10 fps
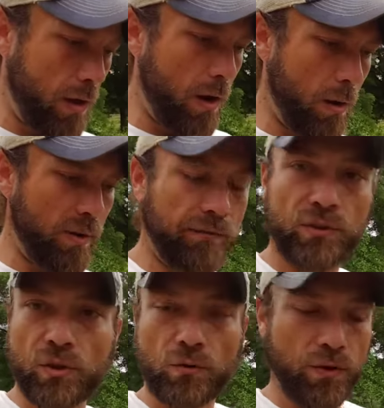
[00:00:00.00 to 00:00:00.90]
Um, and if
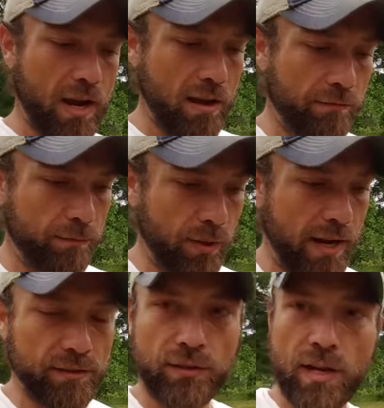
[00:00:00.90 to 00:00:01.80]
so, if you have
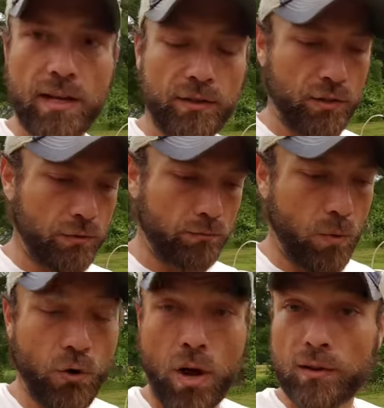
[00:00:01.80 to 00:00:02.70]
plants that
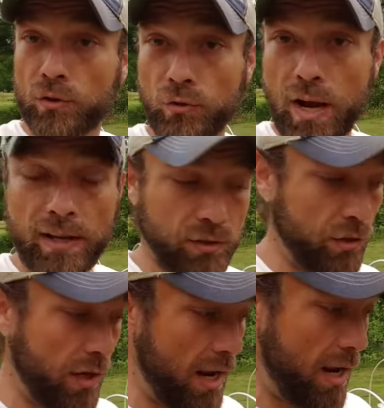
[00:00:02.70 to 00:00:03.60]
are not
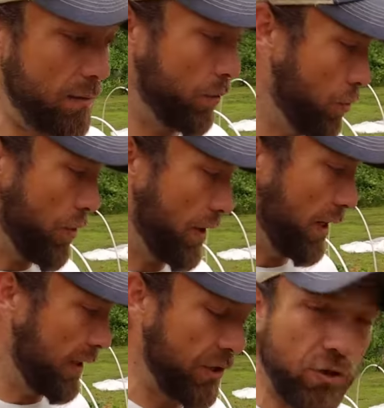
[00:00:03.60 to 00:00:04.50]
stressed and growing
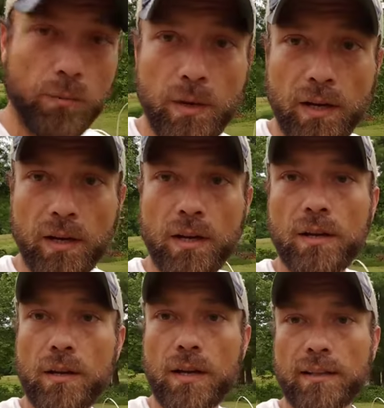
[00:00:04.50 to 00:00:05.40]
like they should be,
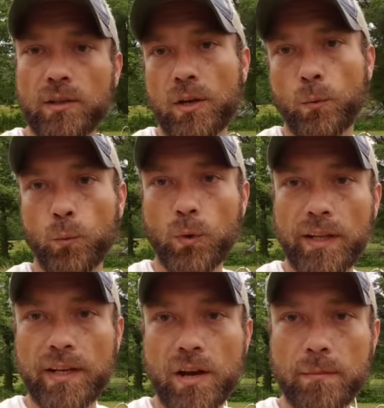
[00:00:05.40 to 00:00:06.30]
it's going to
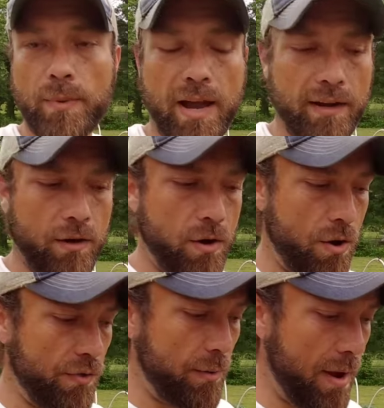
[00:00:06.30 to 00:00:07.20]
really cut back
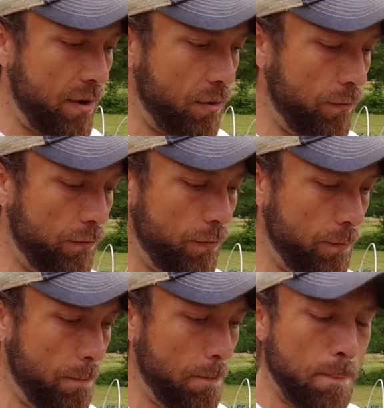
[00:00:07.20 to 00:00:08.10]
on the amount of
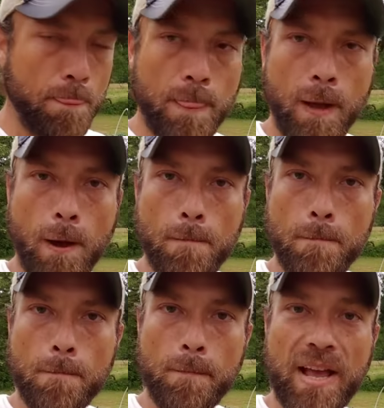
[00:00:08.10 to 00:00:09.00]
um,
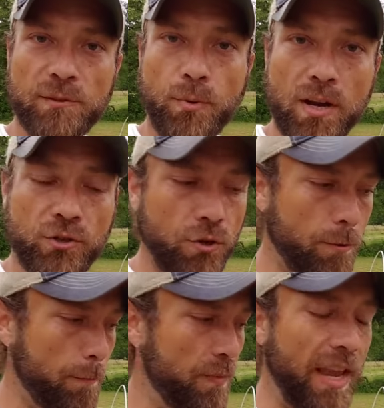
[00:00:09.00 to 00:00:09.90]
pest
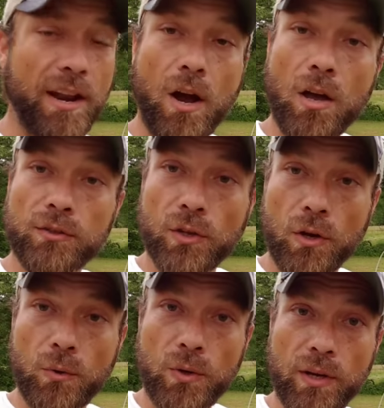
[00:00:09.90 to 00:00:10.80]
pressure and
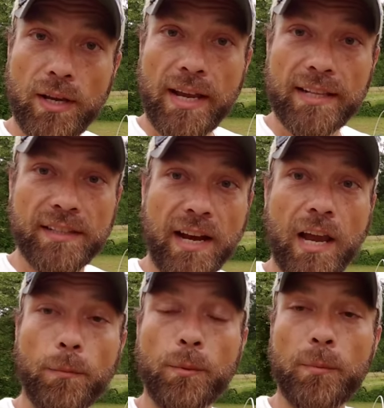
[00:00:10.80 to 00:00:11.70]
also it's going to
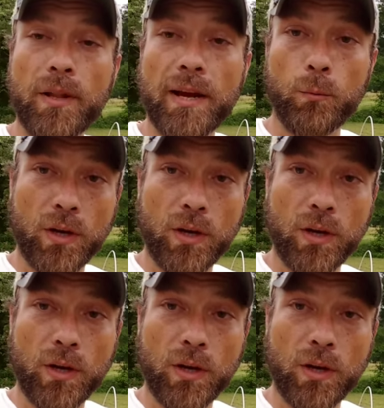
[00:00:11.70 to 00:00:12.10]
help a plant